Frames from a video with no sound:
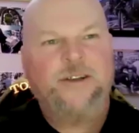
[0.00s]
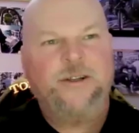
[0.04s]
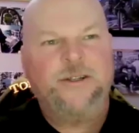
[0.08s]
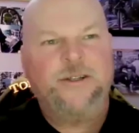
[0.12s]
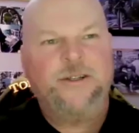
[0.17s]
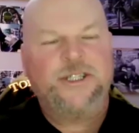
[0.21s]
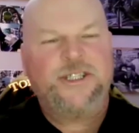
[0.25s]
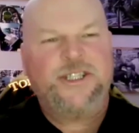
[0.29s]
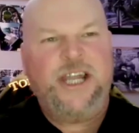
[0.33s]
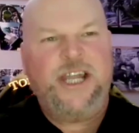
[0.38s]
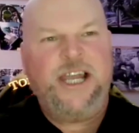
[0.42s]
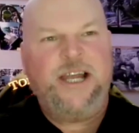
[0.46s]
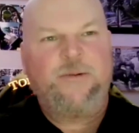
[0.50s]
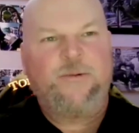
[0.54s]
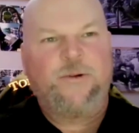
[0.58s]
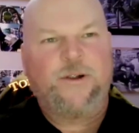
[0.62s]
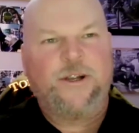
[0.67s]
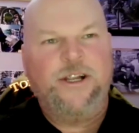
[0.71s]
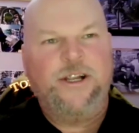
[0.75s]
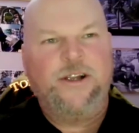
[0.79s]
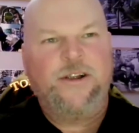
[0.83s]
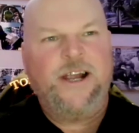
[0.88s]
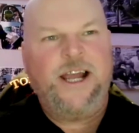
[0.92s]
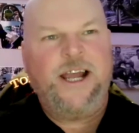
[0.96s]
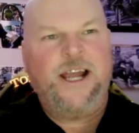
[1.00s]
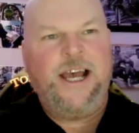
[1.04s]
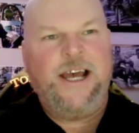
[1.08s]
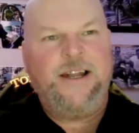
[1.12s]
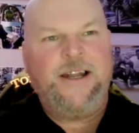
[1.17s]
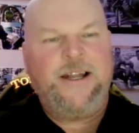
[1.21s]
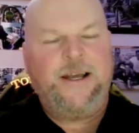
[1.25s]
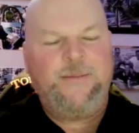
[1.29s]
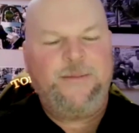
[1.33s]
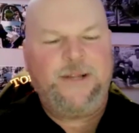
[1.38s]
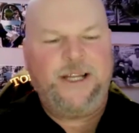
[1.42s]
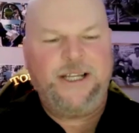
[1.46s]
you to stand where you're at."
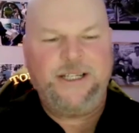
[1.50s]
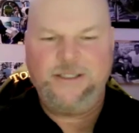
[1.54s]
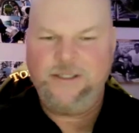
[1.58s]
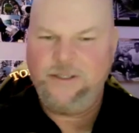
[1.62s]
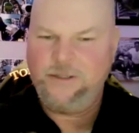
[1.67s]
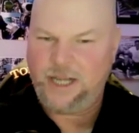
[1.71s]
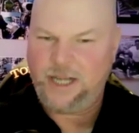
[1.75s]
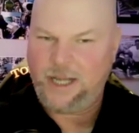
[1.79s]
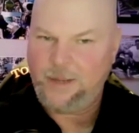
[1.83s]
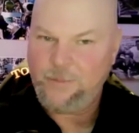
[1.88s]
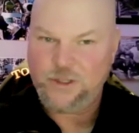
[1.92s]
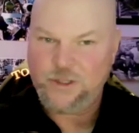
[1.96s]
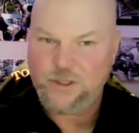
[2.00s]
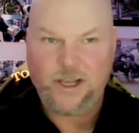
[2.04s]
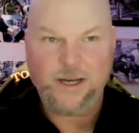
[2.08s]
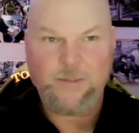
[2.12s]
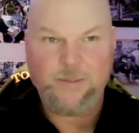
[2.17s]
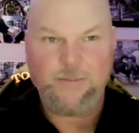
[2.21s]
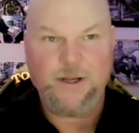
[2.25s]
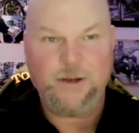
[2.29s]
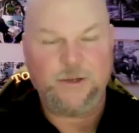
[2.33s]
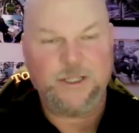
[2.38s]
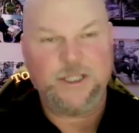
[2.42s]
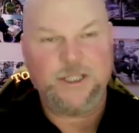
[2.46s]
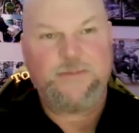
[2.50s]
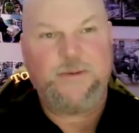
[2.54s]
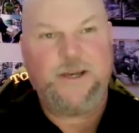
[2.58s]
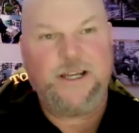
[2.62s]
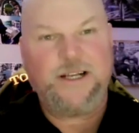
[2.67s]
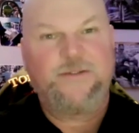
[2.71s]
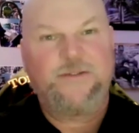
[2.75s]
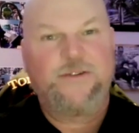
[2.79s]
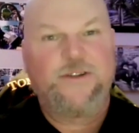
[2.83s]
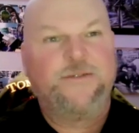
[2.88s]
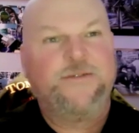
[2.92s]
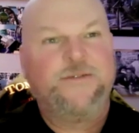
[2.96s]
And I'm like, dude, I'm trying to be
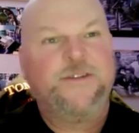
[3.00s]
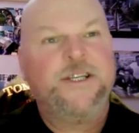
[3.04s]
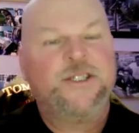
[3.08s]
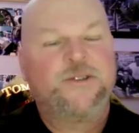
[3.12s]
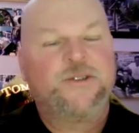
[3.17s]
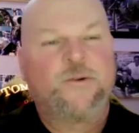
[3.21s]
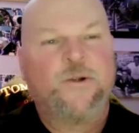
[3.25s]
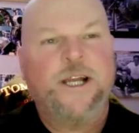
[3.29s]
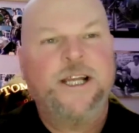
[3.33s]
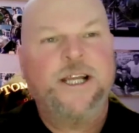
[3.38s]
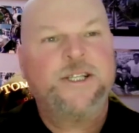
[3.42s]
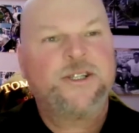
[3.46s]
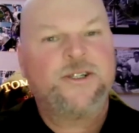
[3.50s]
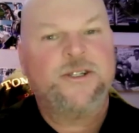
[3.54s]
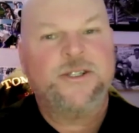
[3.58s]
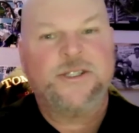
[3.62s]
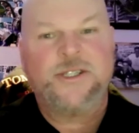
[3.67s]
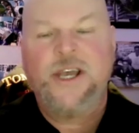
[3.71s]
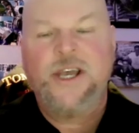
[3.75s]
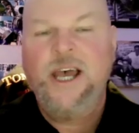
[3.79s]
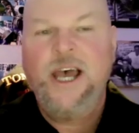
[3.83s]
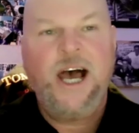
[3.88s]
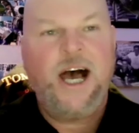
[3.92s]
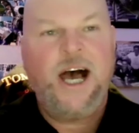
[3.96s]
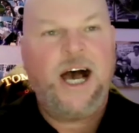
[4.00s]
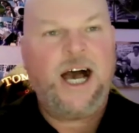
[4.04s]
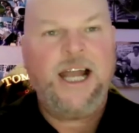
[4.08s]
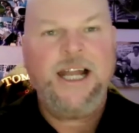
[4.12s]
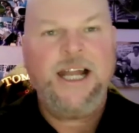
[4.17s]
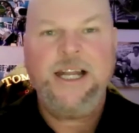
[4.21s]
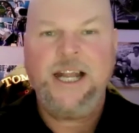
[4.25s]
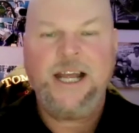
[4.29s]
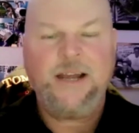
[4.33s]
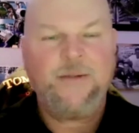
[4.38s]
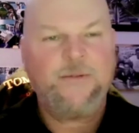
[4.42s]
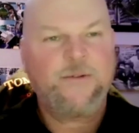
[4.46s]
respectful of these racers. I
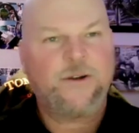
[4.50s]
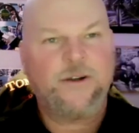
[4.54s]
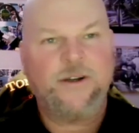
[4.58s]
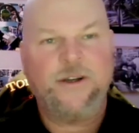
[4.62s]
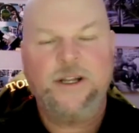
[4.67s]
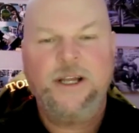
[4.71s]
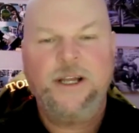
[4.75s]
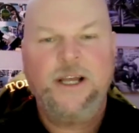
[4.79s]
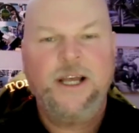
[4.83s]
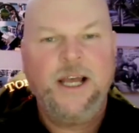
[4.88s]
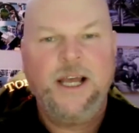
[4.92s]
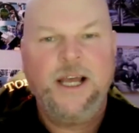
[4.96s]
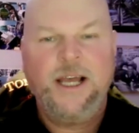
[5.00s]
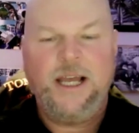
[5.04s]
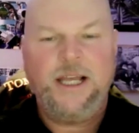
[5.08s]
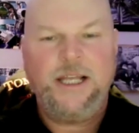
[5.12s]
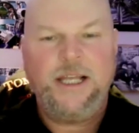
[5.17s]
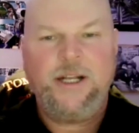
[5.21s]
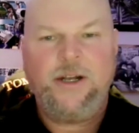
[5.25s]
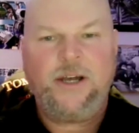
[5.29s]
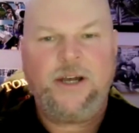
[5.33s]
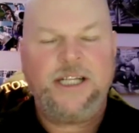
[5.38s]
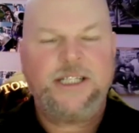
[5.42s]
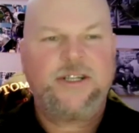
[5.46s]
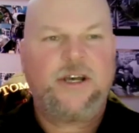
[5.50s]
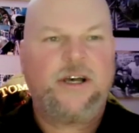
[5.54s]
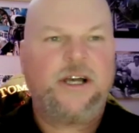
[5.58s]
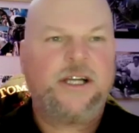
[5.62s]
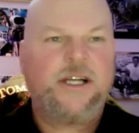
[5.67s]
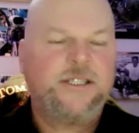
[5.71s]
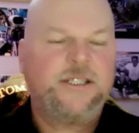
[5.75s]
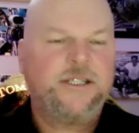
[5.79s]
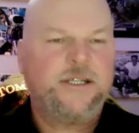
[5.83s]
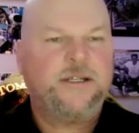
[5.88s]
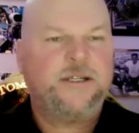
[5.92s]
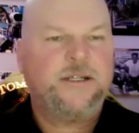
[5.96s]
never, I
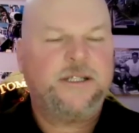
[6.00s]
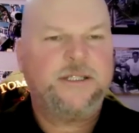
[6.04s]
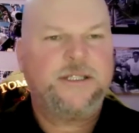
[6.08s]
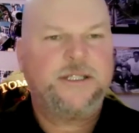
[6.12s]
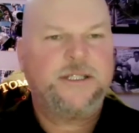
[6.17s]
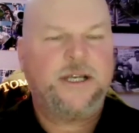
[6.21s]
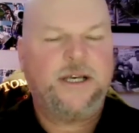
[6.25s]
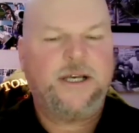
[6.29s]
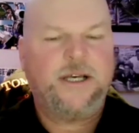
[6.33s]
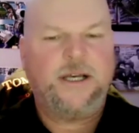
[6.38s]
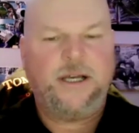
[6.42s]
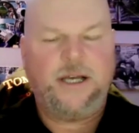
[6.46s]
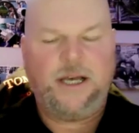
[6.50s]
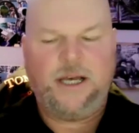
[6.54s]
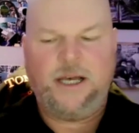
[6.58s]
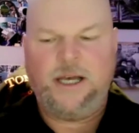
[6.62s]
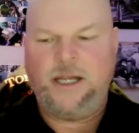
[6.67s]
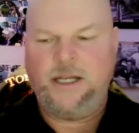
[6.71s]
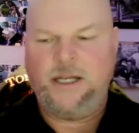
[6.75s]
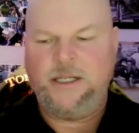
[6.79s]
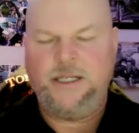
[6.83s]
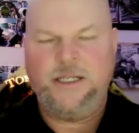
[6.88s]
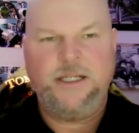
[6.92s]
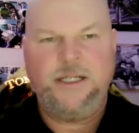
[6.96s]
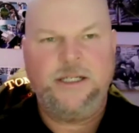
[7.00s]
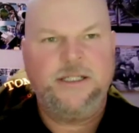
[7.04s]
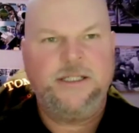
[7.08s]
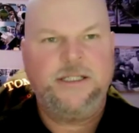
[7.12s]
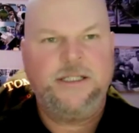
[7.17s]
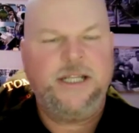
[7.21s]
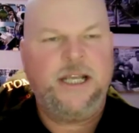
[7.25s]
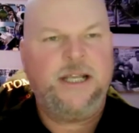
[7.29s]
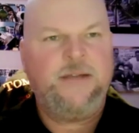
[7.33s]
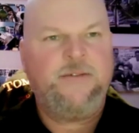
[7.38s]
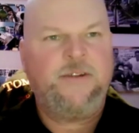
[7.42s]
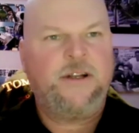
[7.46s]
talked to
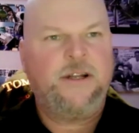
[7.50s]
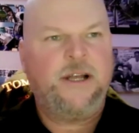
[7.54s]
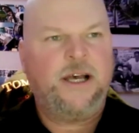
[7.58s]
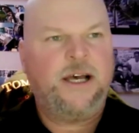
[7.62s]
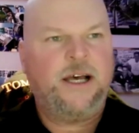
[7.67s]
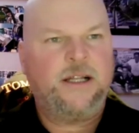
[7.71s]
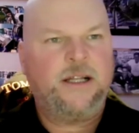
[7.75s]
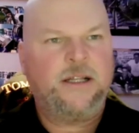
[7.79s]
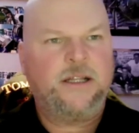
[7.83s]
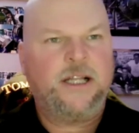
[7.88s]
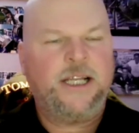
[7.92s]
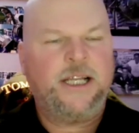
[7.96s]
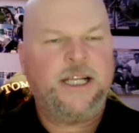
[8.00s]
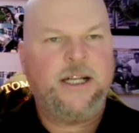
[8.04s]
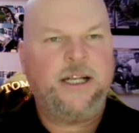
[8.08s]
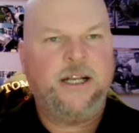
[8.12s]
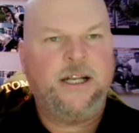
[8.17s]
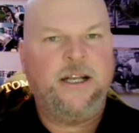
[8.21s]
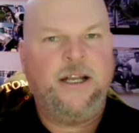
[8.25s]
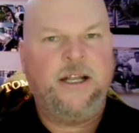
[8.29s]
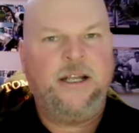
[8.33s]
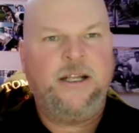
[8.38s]
David Layton,